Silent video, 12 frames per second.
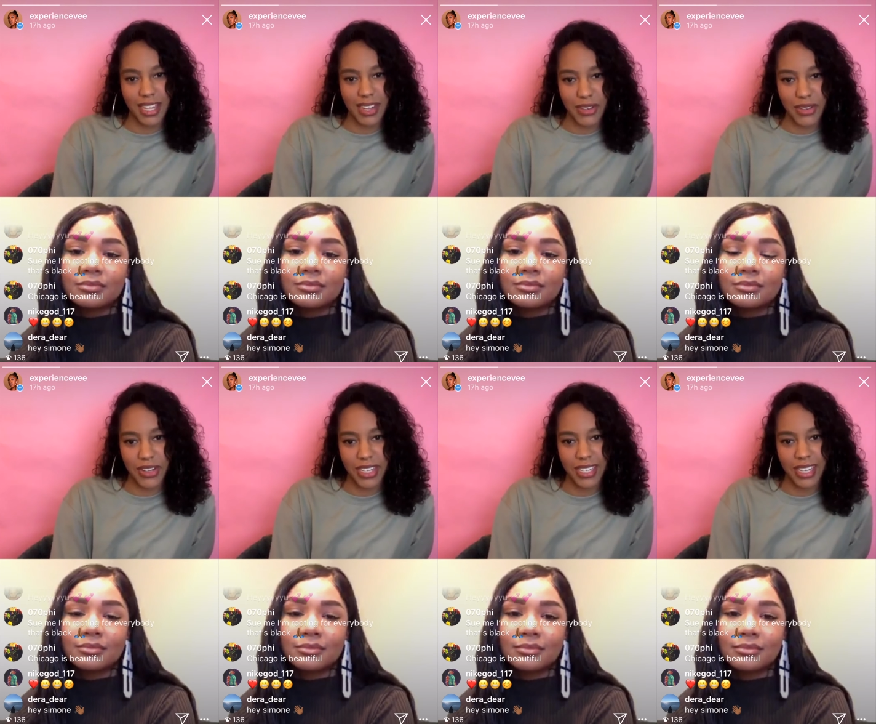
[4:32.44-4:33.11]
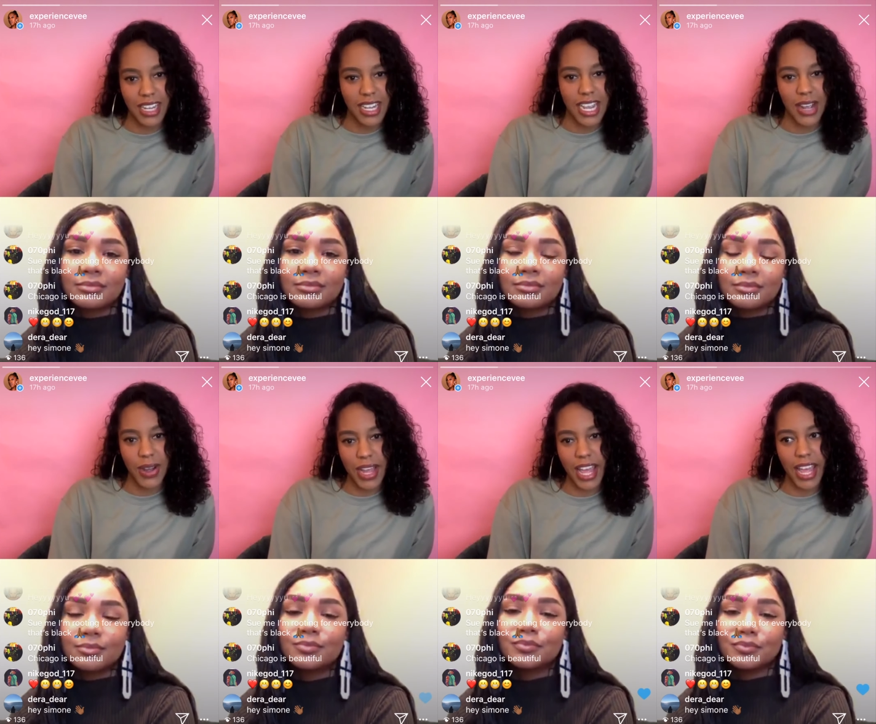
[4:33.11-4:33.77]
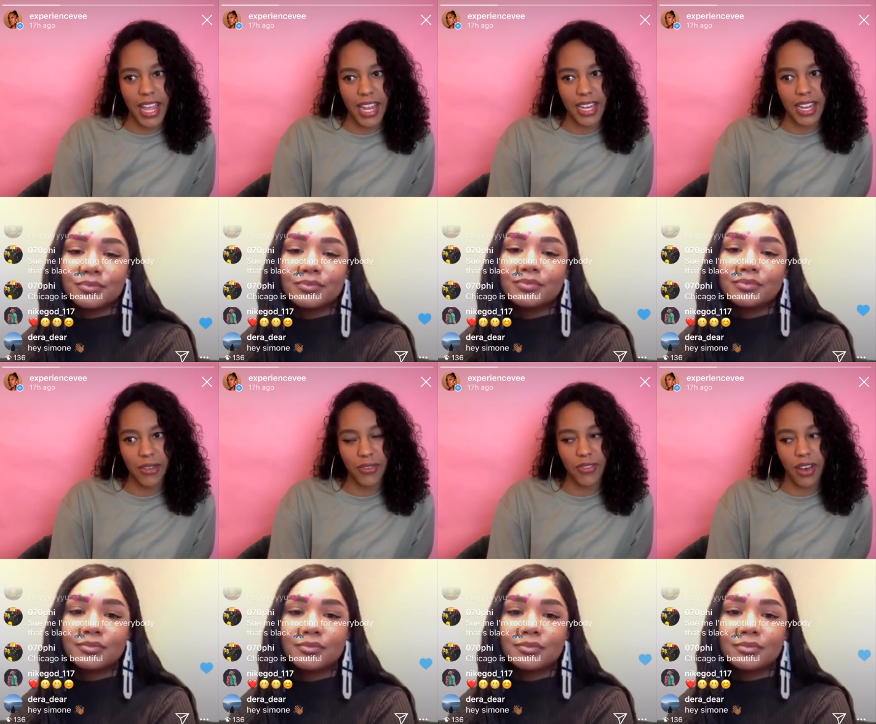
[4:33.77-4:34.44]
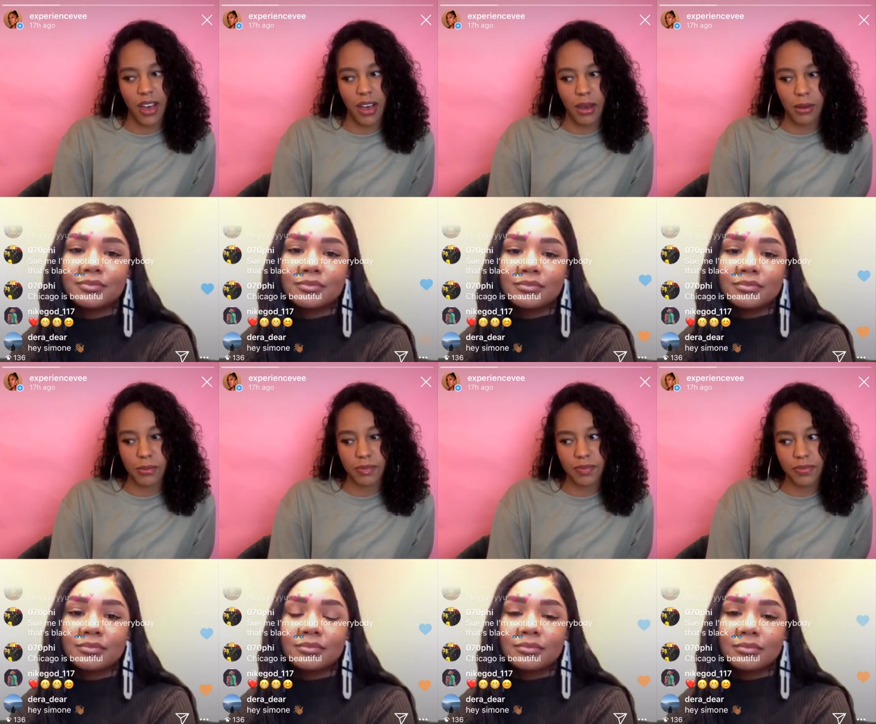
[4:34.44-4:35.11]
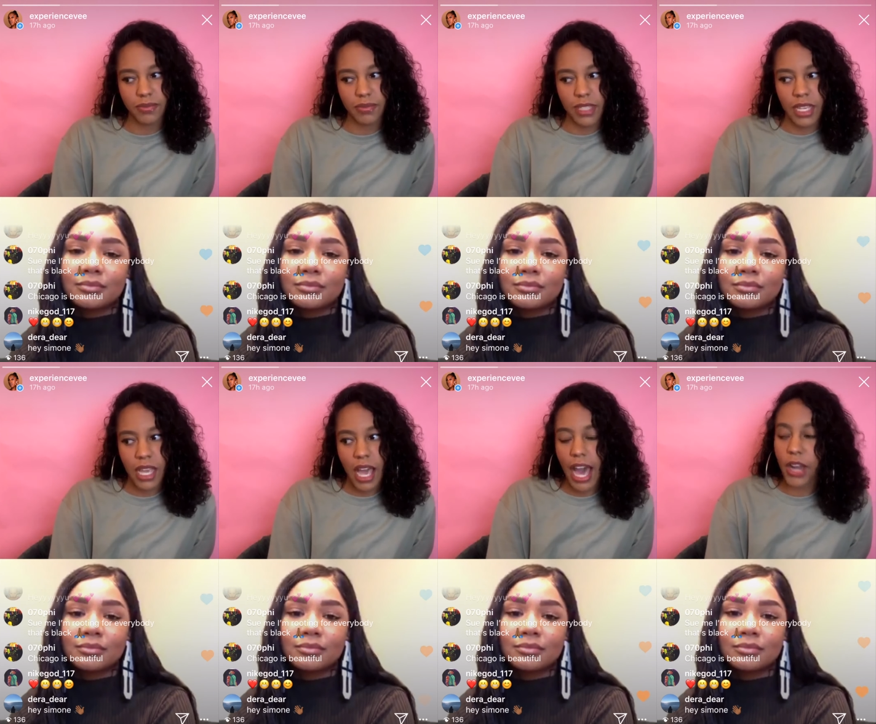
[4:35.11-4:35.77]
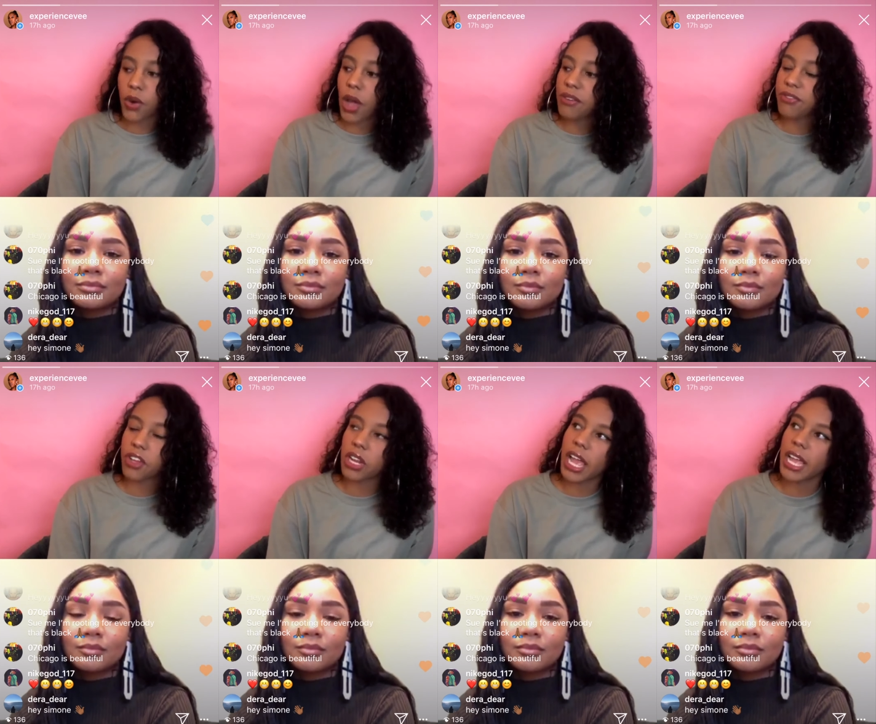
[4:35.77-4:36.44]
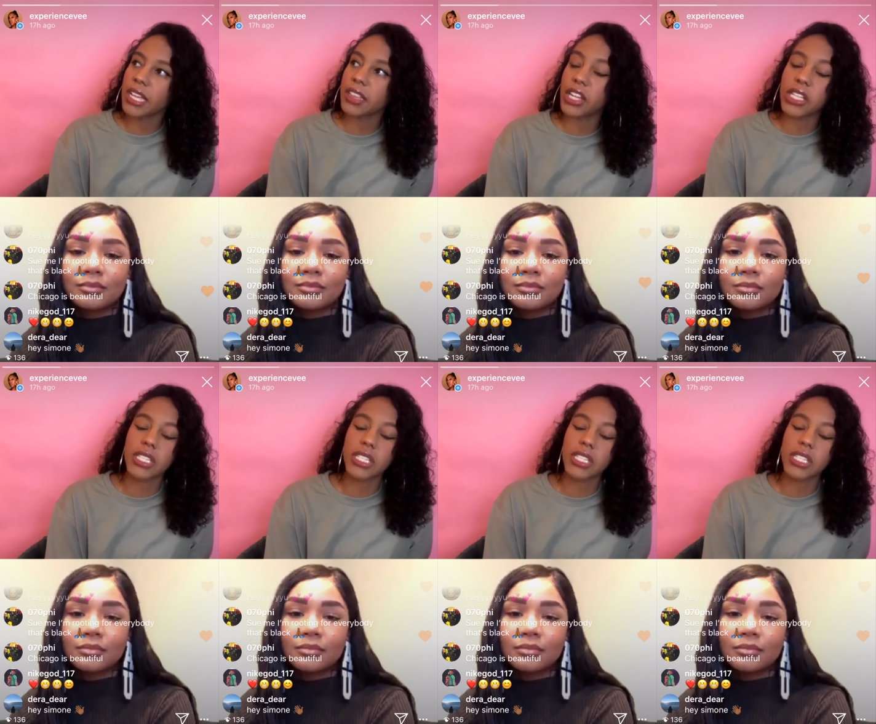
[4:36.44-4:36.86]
Speaker 1: in New York. Mm-hmm. And if, um, I don't know, I feel like there's